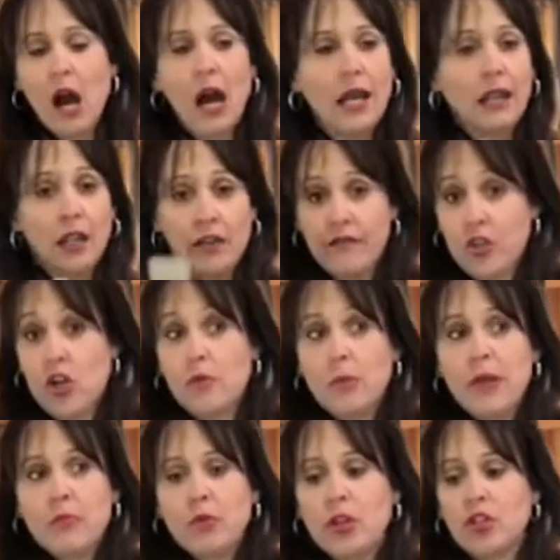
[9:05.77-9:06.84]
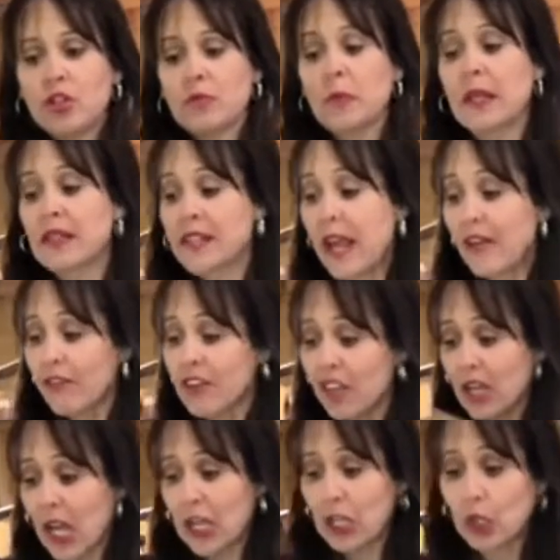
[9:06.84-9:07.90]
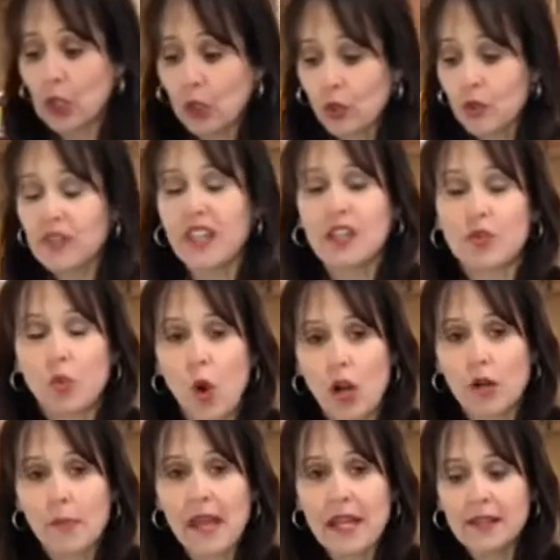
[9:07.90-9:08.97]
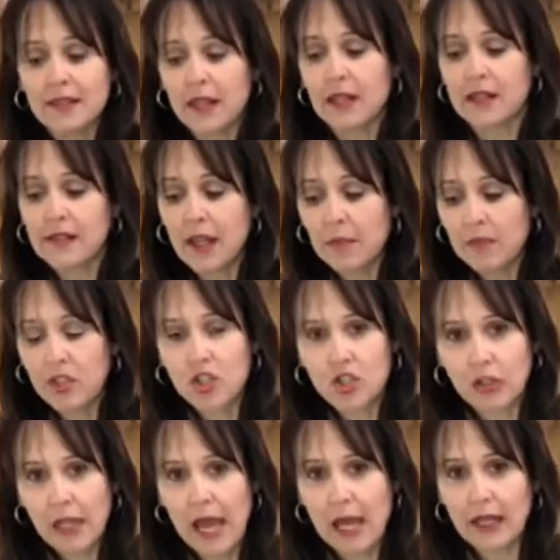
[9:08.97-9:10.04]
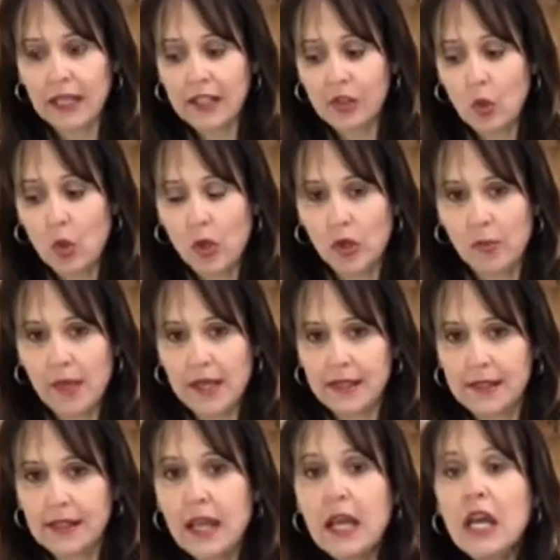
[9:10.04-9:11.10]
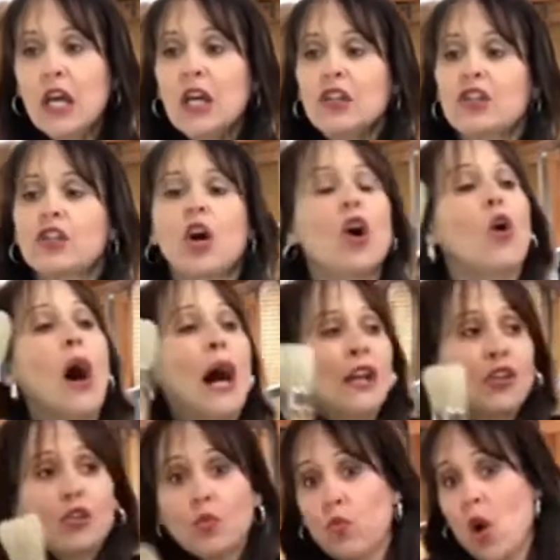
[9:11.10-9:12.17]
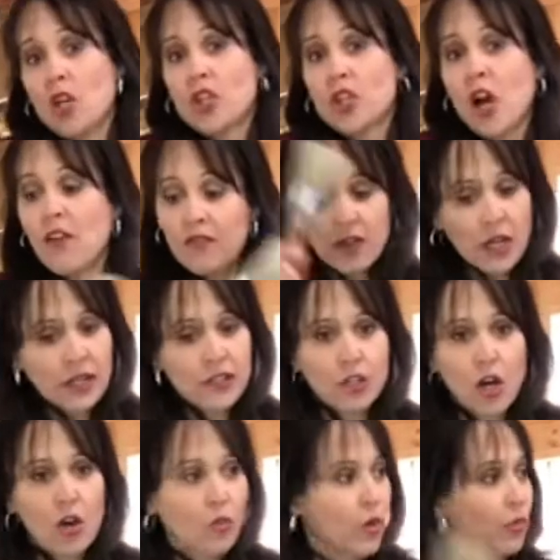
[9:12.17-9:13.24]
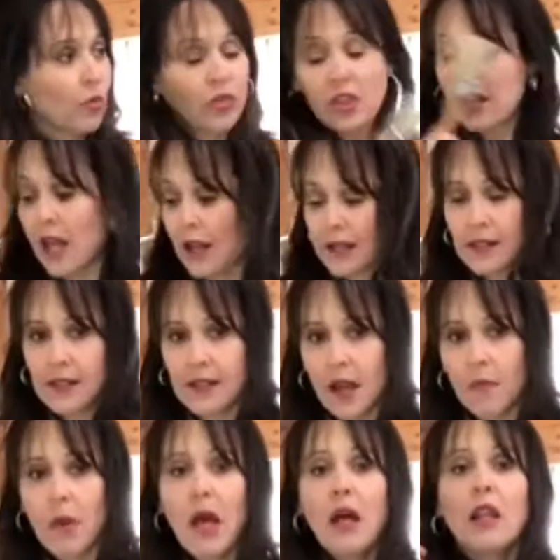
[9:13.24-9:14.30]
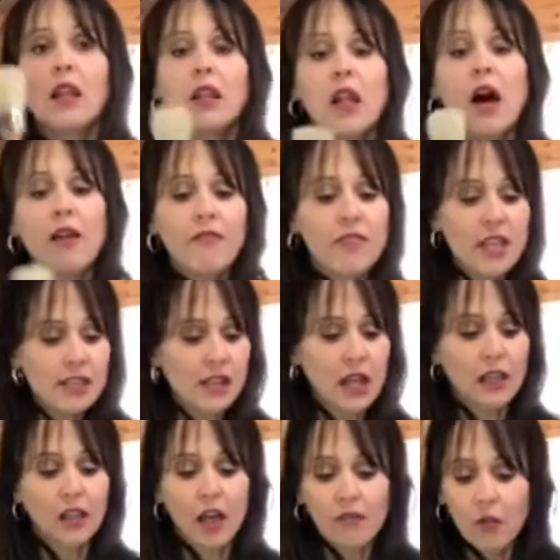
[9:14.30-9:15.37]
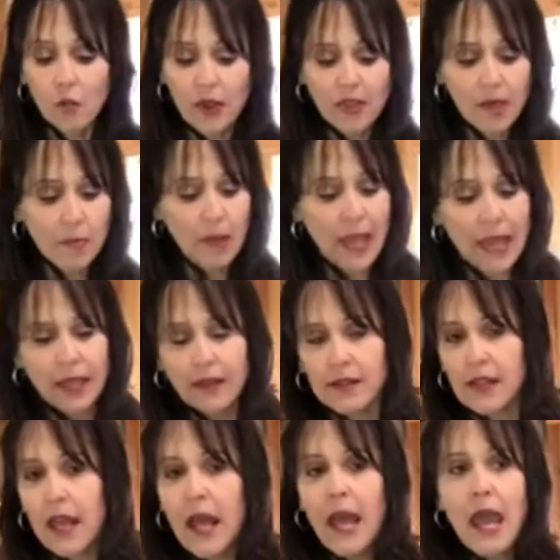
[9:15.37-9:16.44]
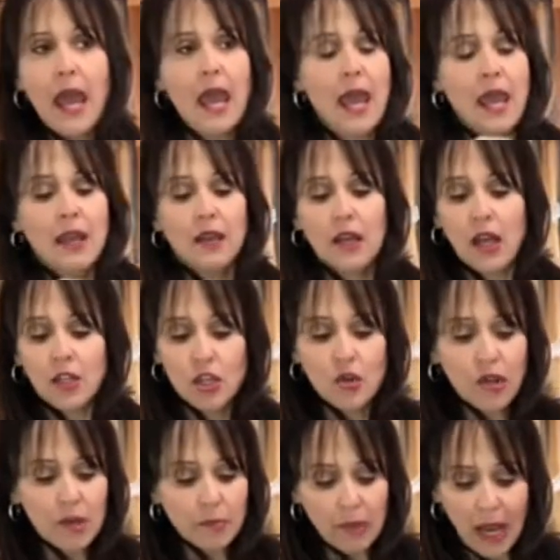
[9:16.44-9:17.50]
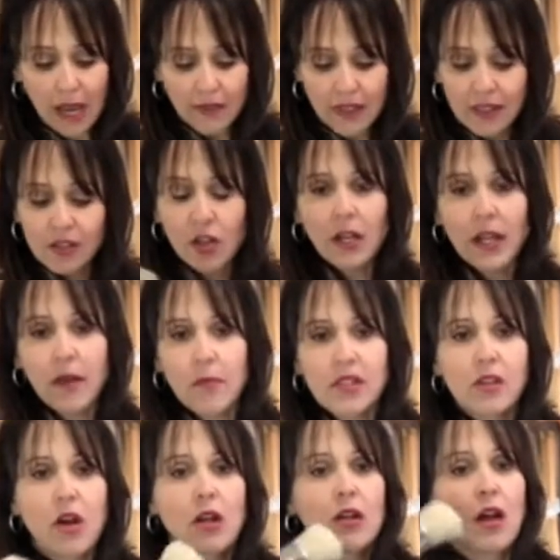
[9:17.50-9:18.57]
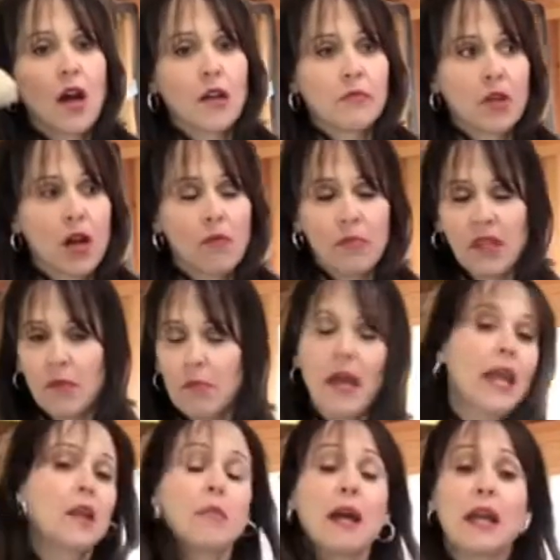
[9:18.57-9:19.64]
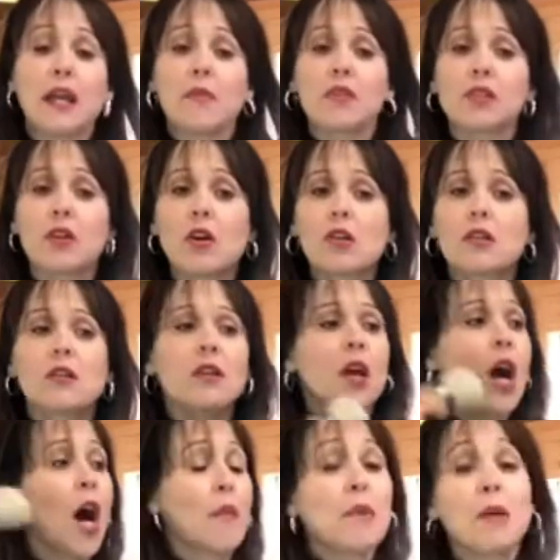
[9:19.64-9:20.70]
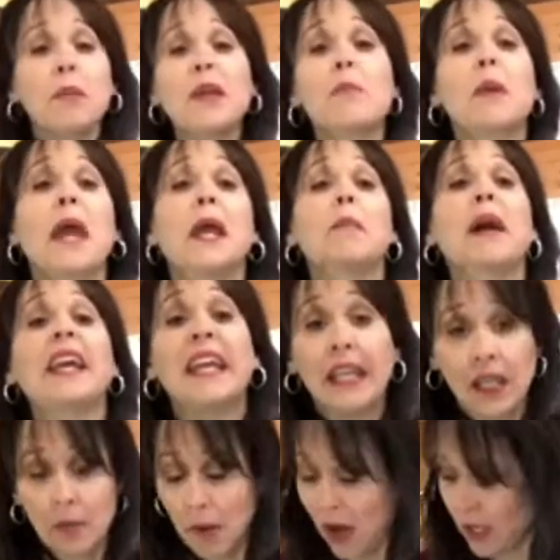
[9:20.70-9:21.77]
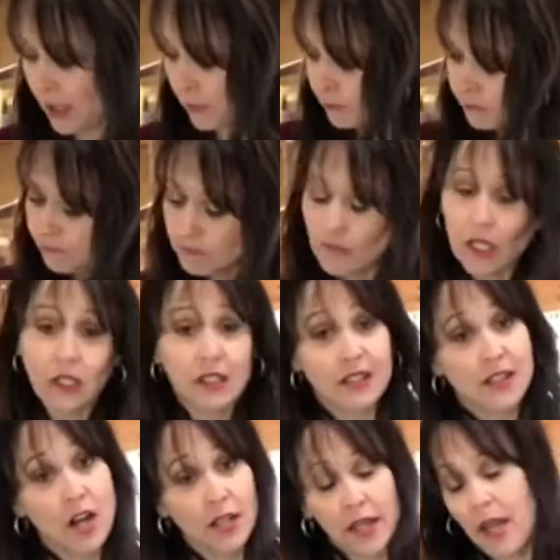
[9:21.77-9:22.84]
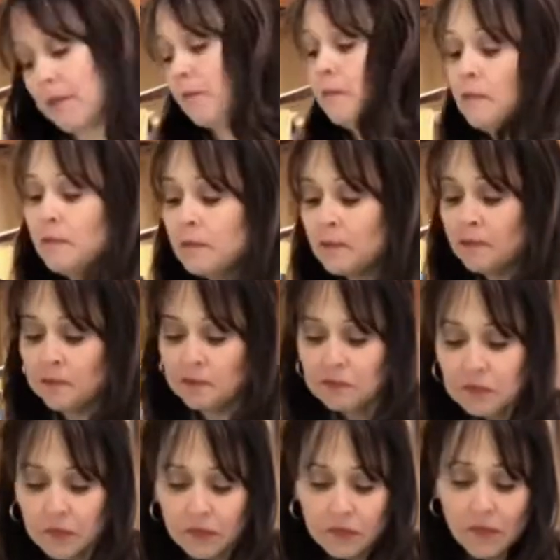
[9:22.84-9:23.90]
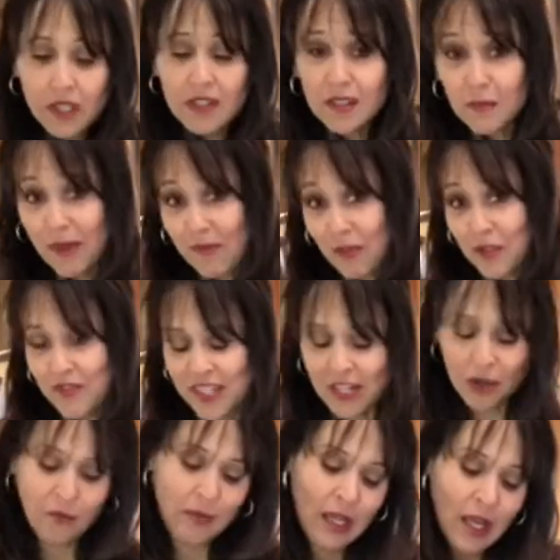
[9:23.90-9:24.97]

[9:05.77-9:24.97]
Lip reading: I love chalk paint brushes because everything I use is water-based except the shellac is oil-based. So I just wash it off and I start with the next step. Love these, I love the way they paint, and you can buy these on Amazon. I'm not being paid by Amazon. I'm not being paid by anybody, at least not yet. This is my first video.